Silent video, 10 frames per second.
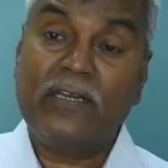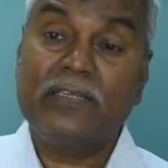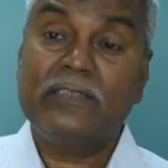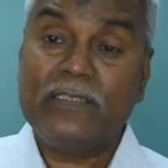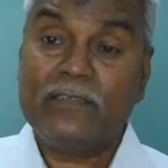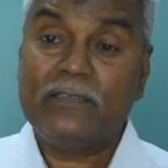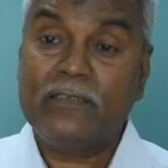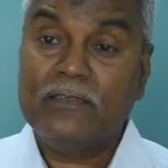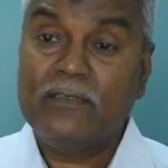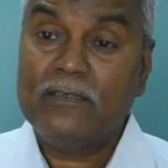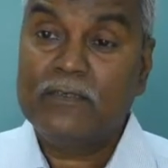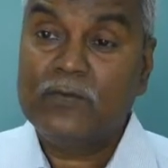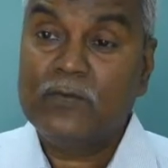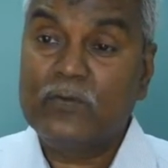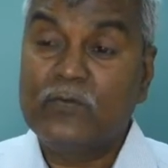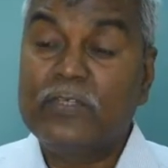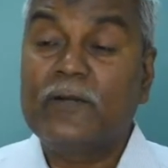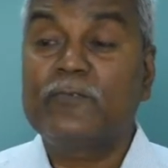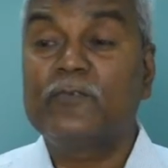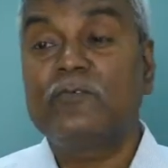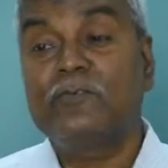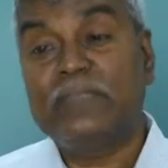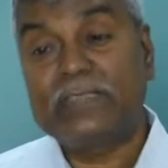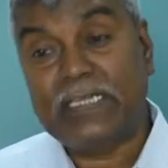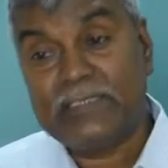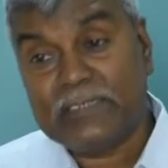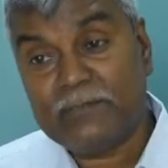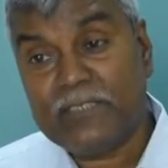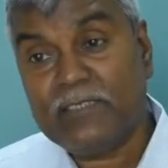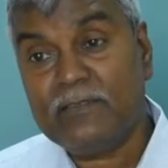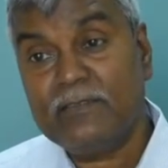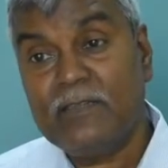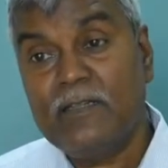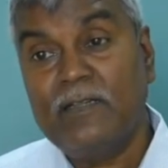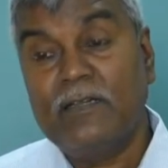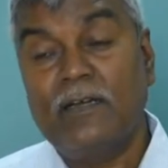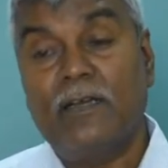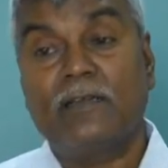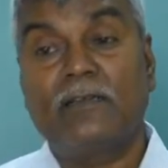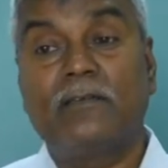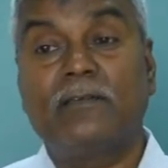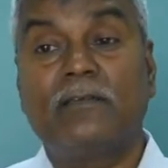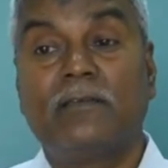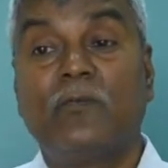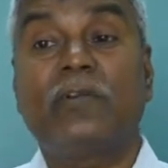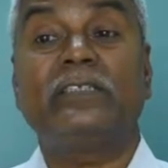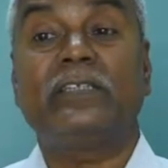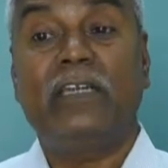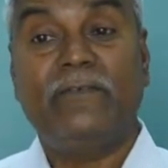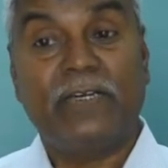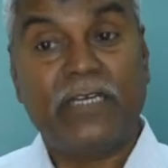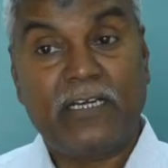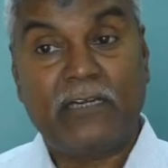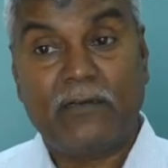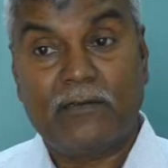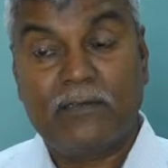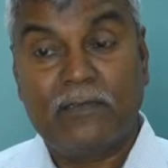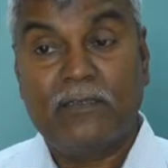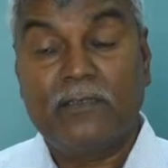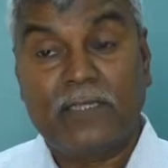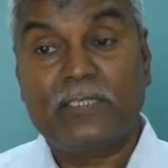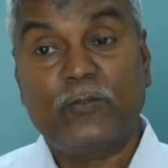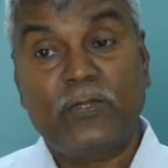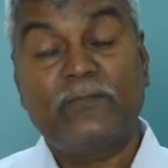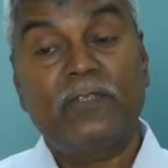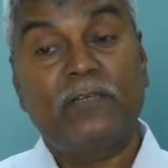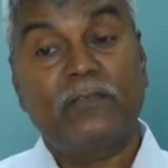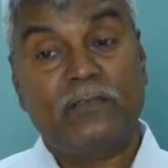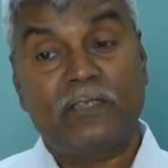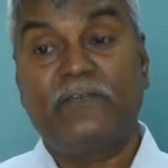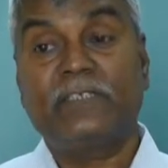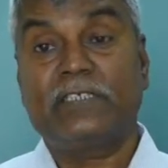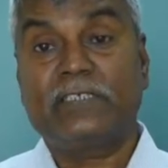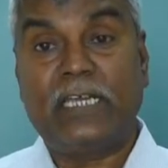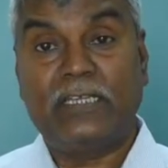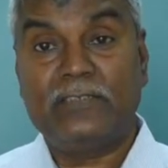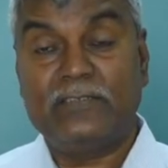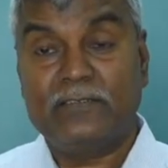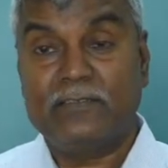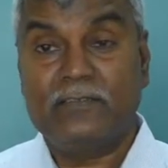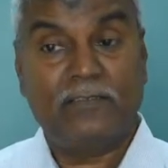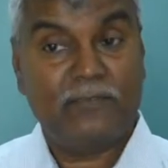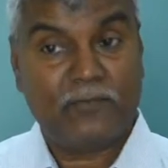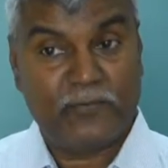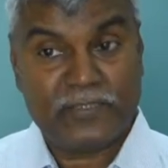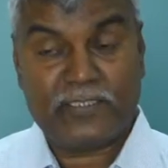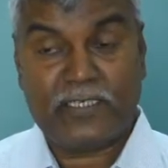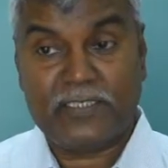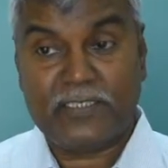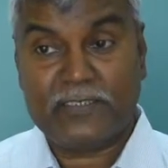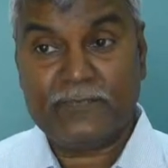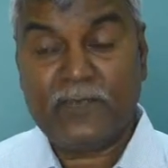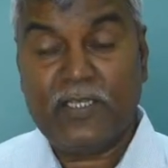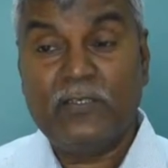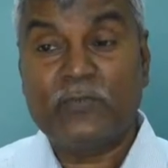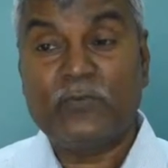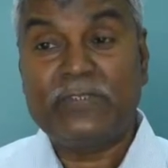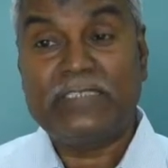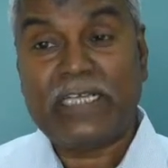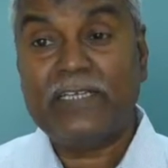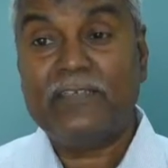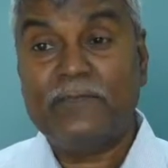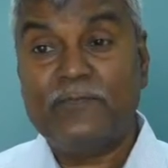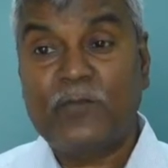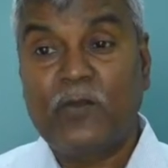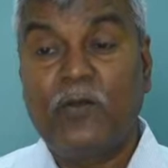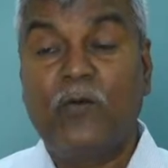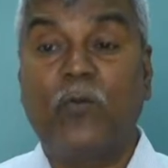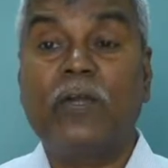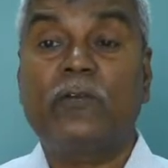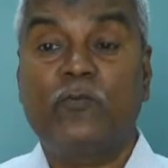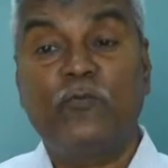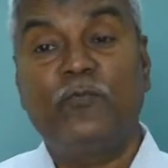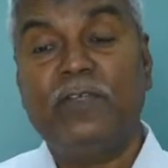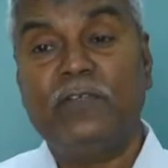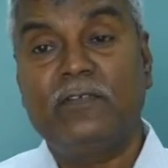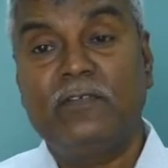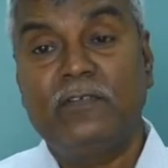I think we have to design something, and what is relevant data. That's one of the toughest challenge in official statistics, to decide what could be